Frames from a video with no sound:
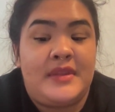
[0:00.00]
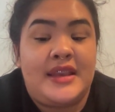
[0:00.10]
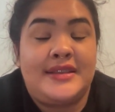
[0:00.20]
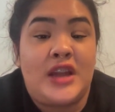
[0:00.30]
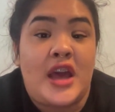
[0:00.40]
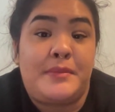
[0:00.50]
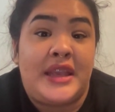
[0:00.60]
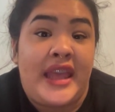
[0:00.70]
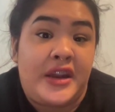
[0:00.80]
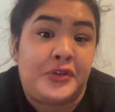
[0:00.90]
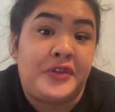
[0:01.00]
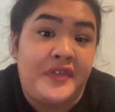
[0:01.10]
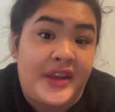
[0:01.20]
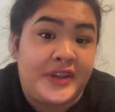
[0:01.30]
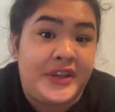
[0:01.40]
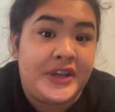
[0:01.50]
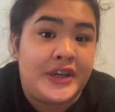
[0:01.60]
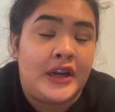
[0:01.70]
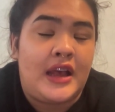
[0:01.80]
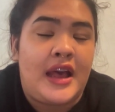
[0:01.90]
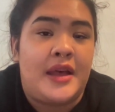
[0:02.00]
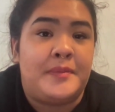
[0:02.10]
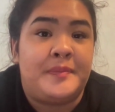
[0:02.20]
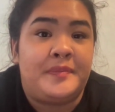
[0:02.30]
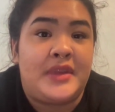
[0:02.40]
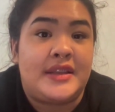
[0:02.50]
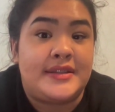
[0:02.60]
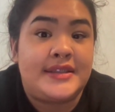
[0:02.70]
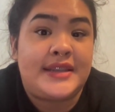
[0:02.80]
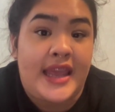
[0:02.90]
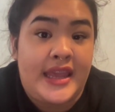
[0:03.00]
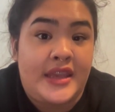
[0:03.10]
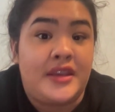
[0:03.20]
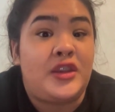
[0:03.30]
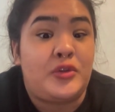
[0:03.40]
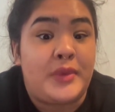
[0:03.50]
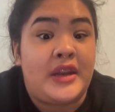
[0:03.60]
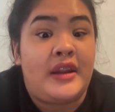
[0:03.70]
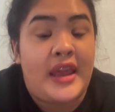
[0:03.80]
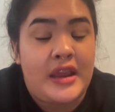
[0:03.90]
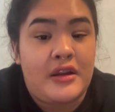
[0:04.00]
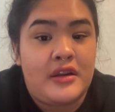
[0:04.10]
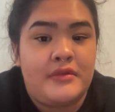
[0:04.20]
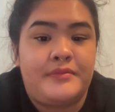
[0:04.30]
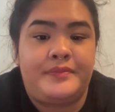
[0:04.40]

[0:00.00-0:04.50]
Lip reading: is not a mechanical failure. It's a human error.